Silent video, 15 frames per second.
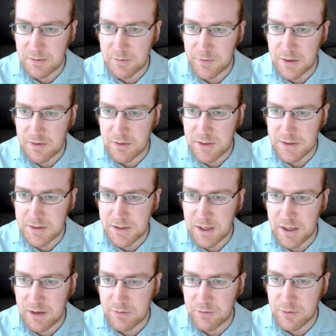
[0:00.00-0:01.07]
If I do this, I
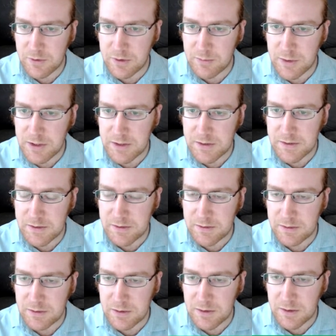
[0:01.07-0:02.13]
have 4 liberties.
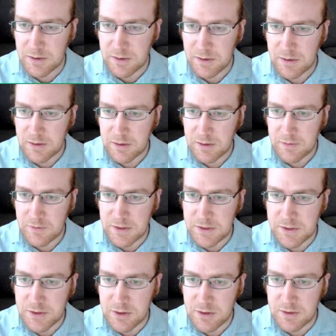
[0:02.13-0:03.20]
If he
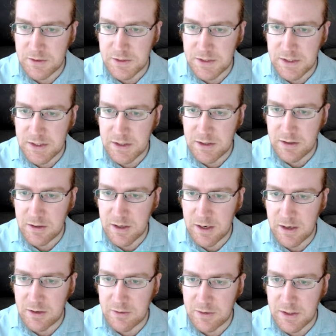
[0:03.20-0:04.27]
turns here,
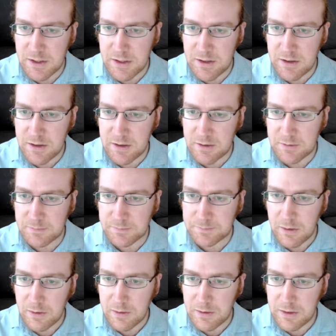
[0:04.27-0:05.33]
I go here,
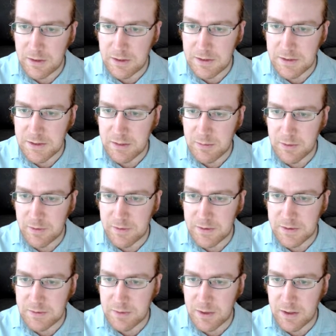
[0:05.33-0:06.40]
and then he can just come out
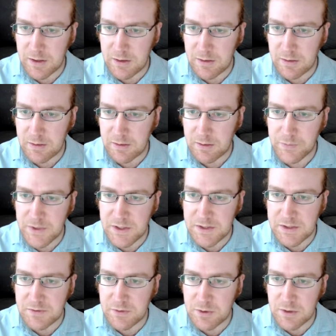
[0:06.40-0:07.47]
this way.
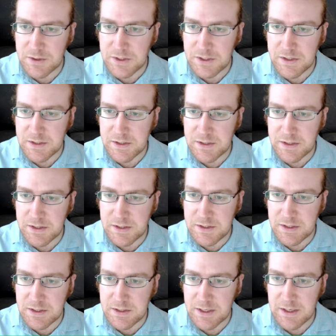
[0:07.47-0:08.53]
This, of course, he just does this
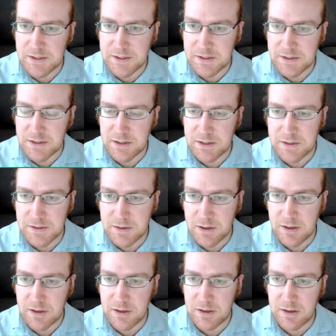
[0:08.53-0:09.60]
and it dies instantly, so
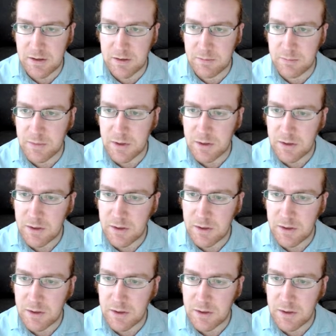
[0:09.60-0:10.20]
I'm...